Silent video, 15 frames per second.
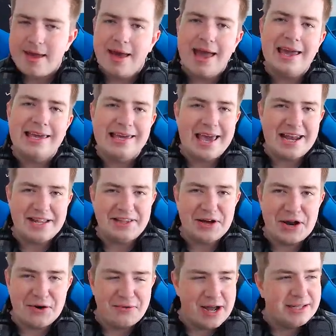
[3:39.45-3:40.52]
and get it
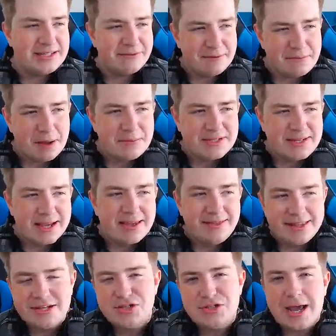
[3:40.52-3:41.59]
done, alright? If I'm not mistaken,
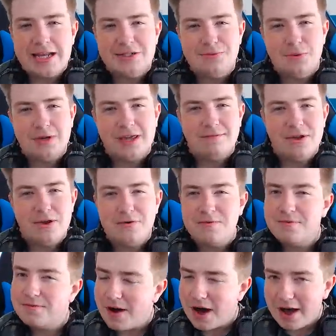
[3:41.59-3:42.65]
this challenge will give you
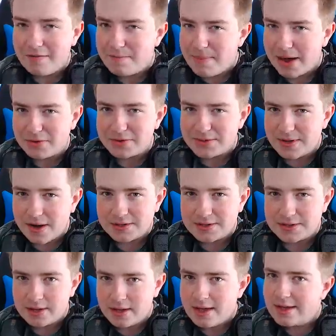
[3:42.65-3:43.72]
5 battle
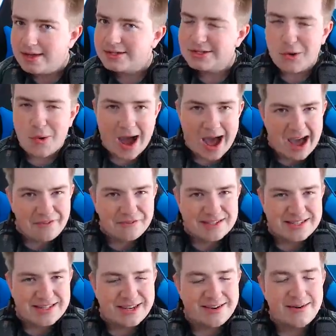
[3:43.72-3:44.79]
stars, so half a
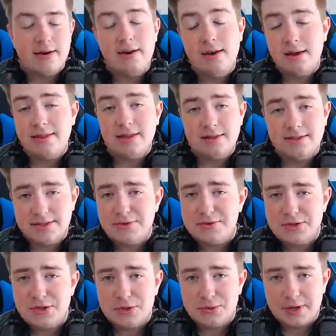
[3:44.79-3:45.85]
tier and nothing
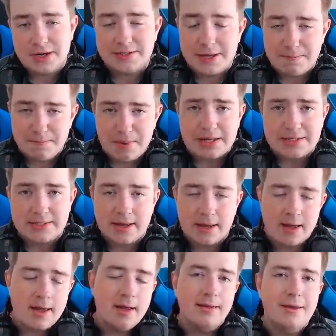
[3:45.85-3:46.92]
too crazy, but
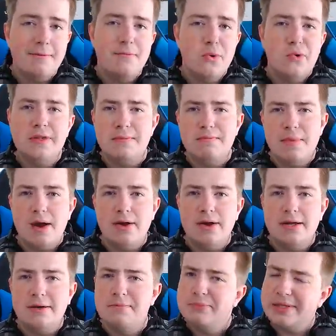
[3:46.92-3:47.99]
the more the
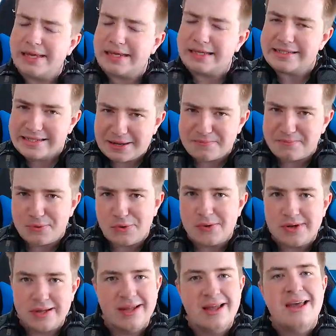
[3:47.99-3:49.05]
merrier, plain
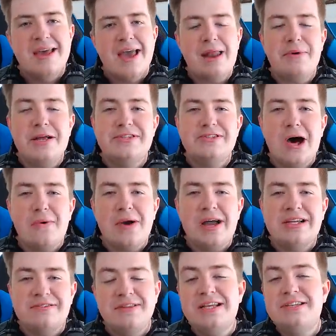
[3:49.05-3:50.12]
simple. Anyway, as
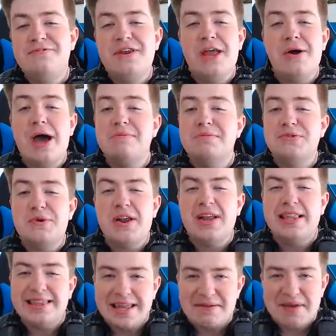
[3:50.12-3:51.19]
always, if this video helped you out a
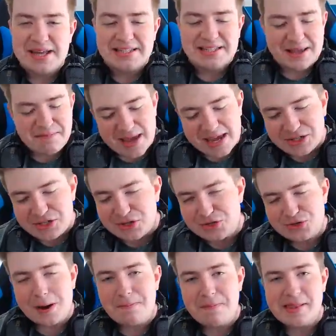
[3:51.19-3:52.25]
little bit, make sure you
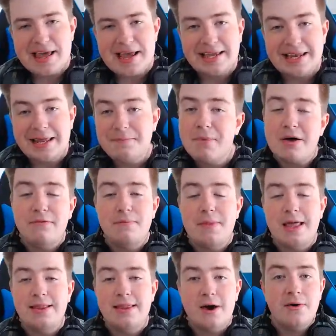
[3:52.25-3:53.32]
drop a like on it. Apart from
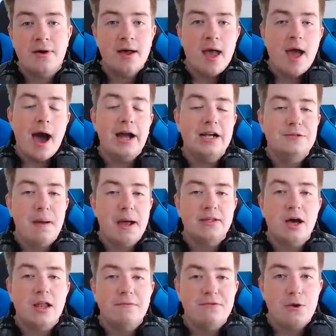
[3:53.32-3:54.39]
that, though, I expect
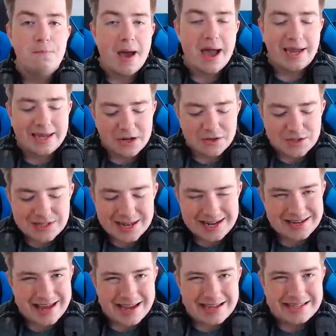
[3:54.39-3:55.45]
all of you back here
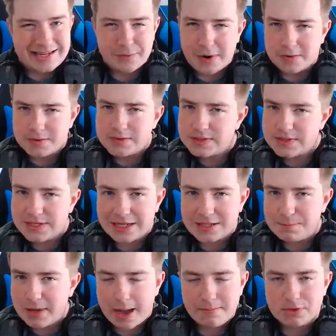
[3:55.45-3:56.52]
tonight around 6
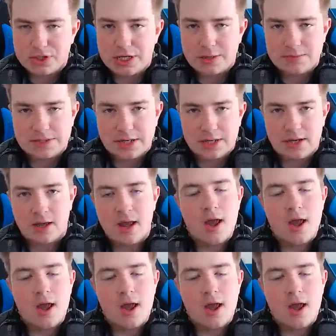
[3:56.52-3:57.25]
PM GMT,